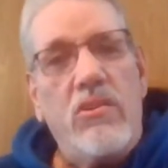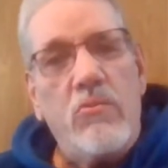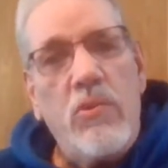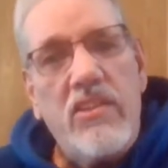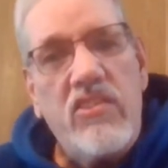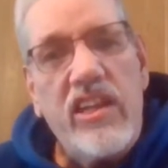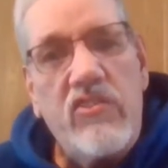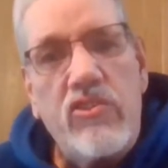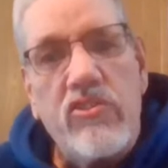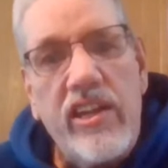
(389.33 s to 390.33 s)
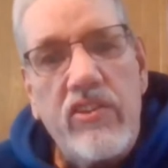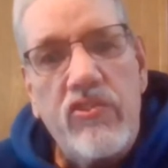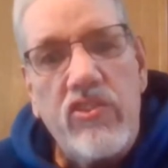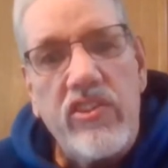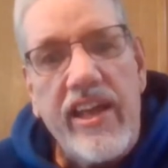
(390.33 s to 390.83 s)
what teacher tells
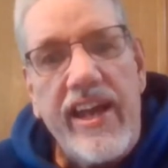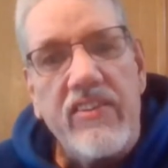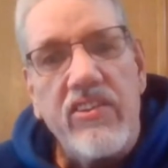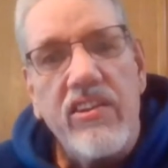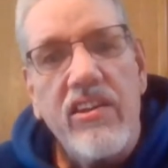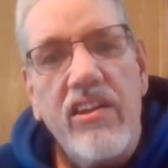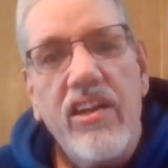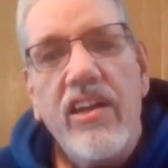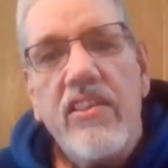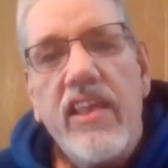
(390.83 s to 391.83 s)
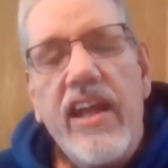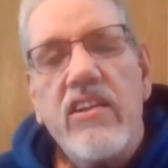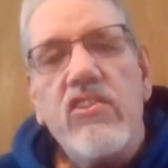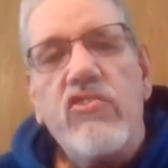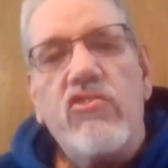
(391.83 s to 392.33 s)
you that? That
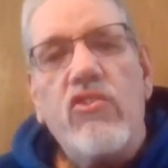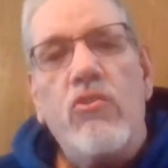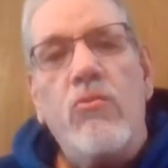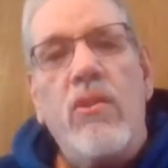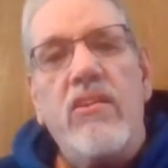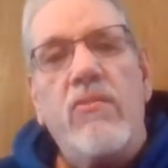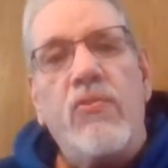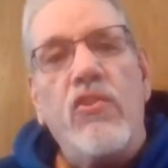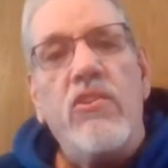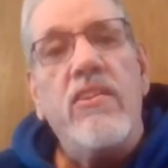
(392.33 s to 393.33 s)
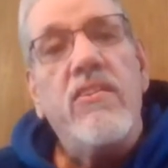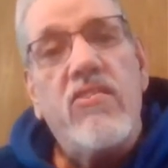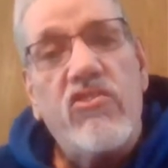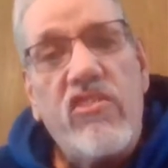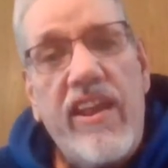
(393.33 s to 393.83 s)
is so wonderful. And
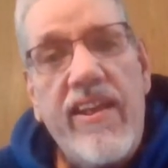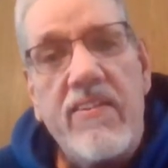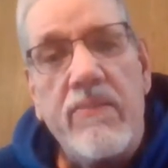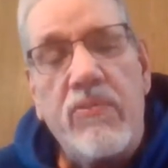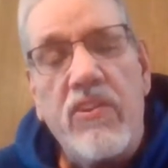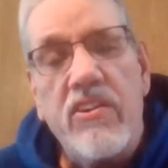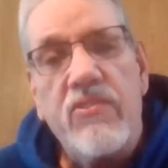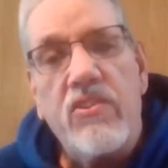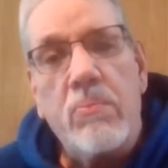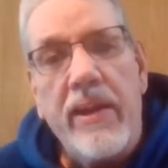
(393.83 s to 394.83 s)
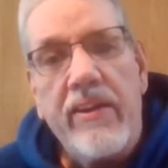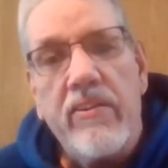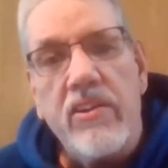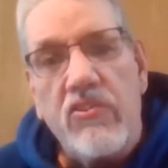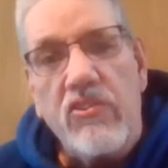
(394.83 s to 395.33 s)
to say that in front of your
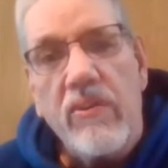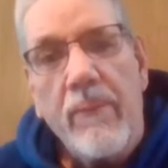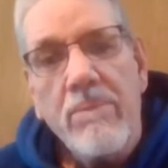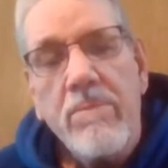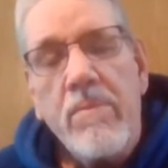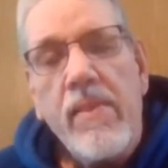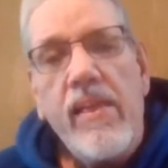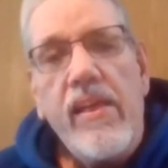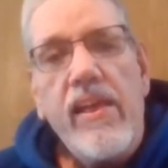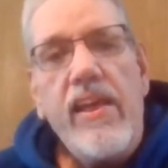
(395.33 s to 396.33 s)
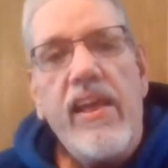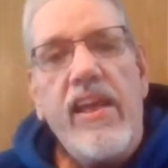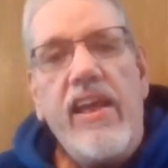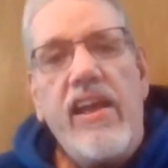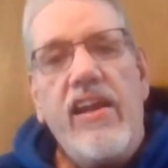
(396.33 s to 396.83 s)
parents.
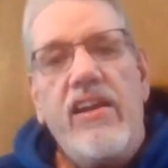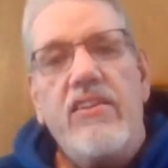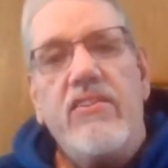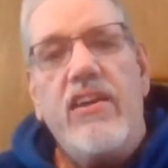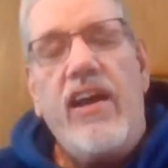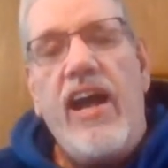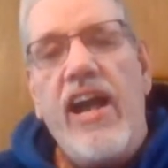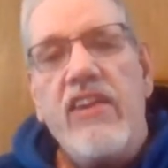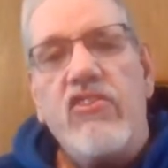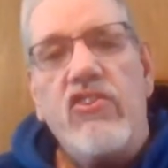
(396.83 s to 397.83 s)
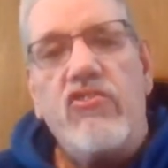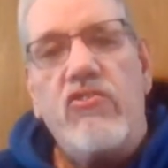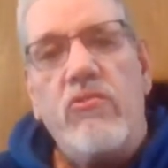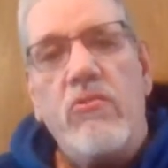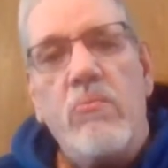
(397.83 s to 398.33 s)
And I just
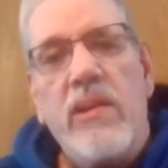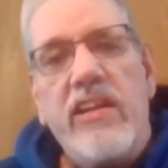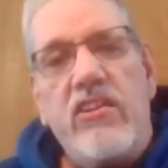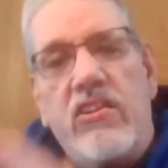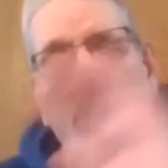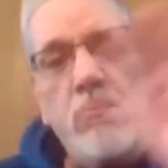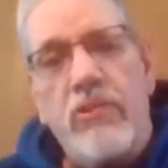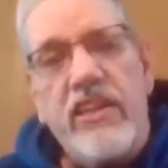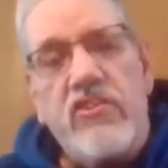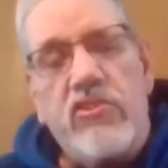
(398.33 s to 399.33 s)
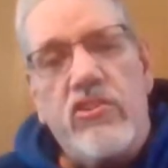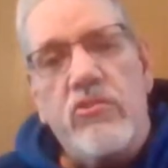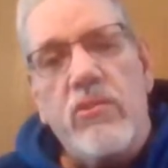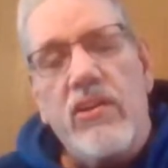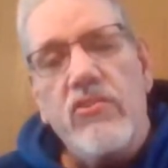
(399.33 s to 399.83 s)
made a complete
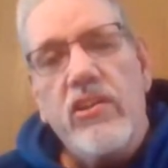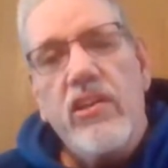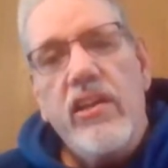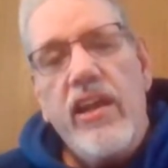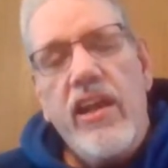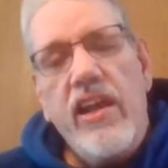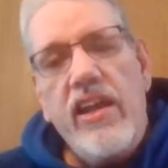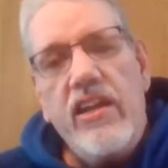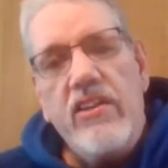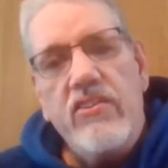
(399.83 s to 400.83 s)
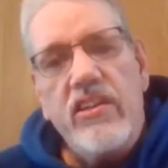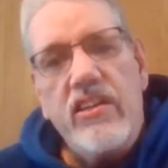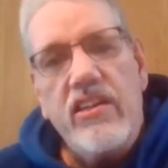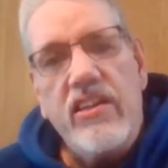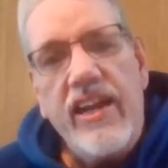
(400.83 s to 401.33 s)
turnaround. And
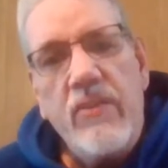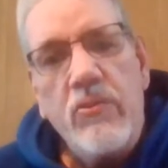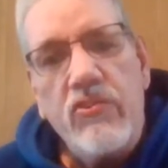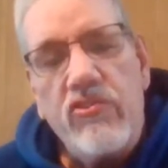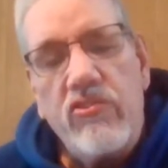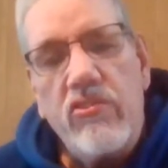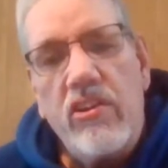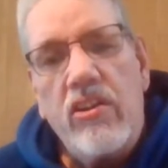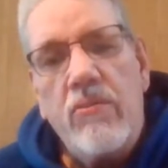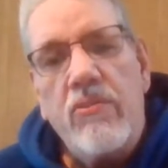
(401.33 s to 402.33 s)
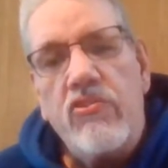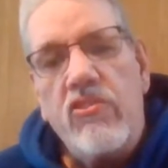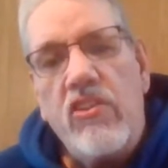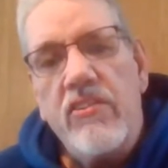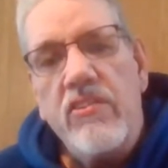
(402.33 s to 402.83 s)
I was all of a
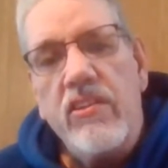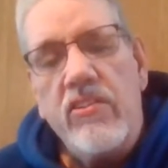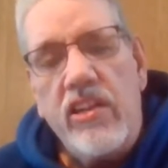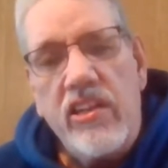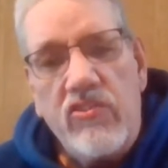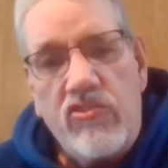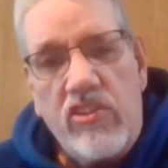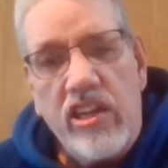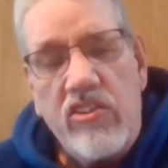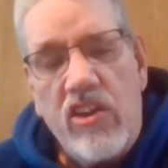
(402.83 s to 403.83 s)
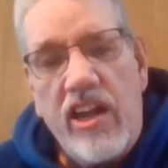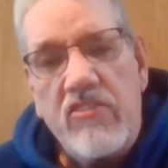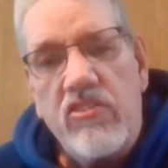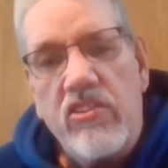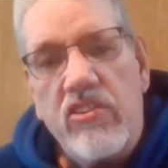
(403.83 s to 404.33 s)
sudden, and then he
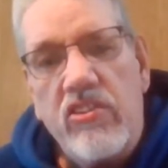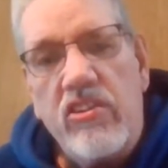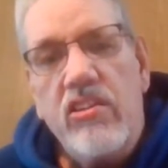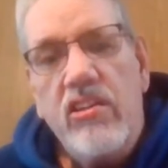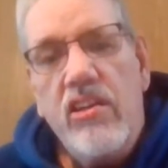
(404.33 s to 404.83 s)
taught a